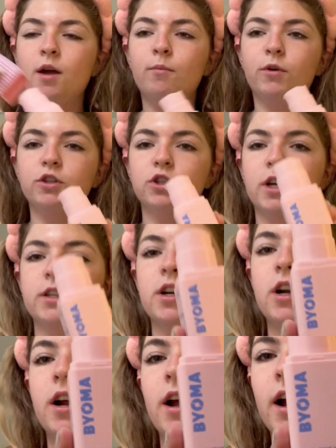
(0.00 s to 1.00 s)

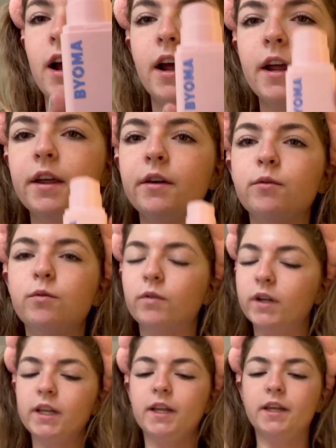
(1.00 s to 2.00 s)
Moisturizer. I
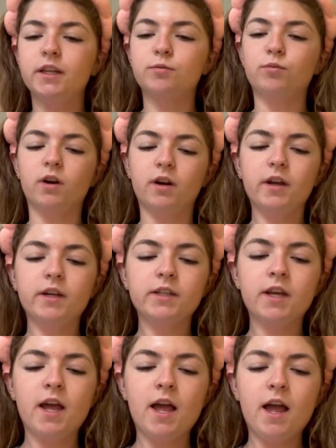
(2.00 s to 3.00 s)
really like this product.
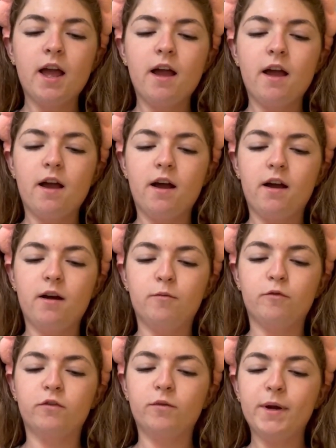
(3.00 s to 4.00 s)

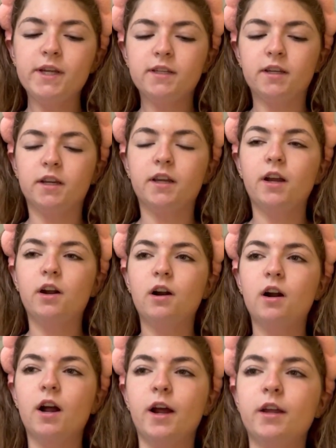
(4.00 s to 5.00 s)
For my
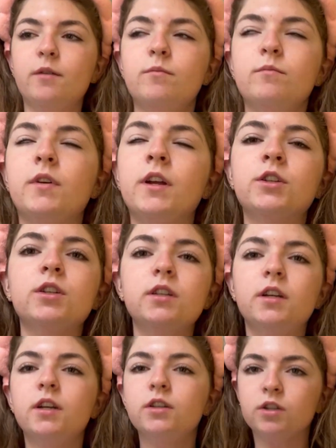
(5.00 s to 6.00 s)
skincare, and just
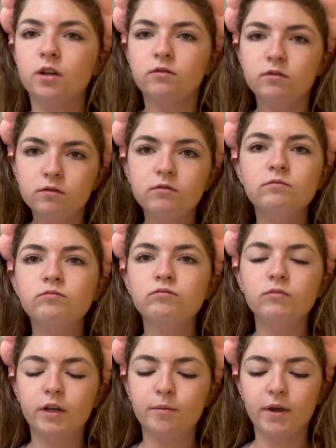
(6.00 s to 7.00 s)
in general,
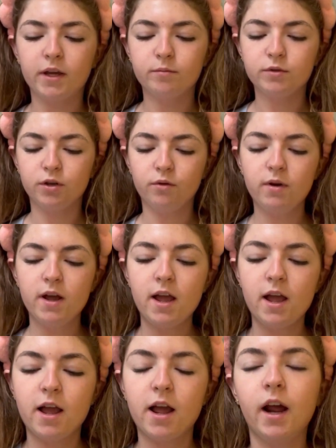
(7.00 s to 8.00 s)
like makeup too,
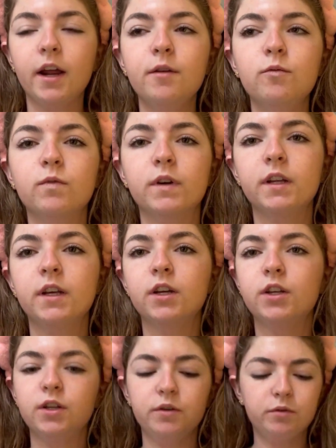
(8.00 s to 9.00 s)
I am really a
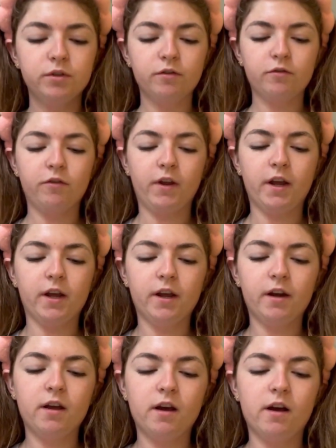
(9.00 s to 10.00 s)
huge
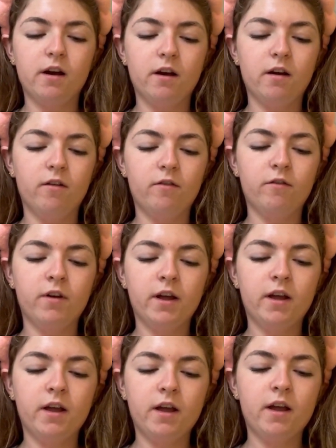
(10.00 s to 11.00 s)
fan of
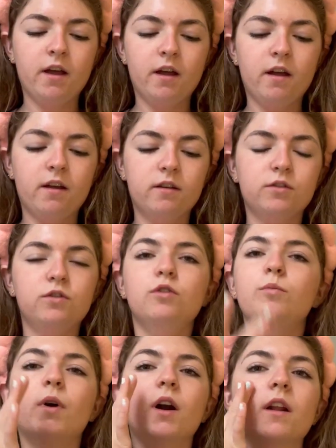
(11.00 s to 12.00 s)

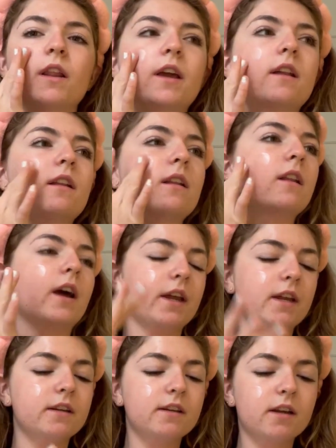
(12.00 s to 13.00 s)
super like
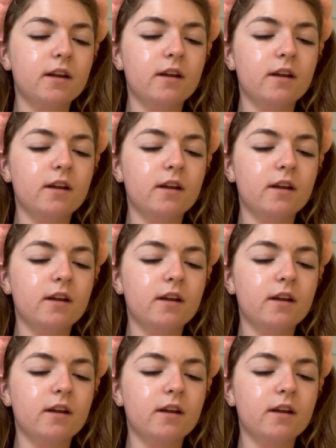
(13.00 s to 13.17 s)
light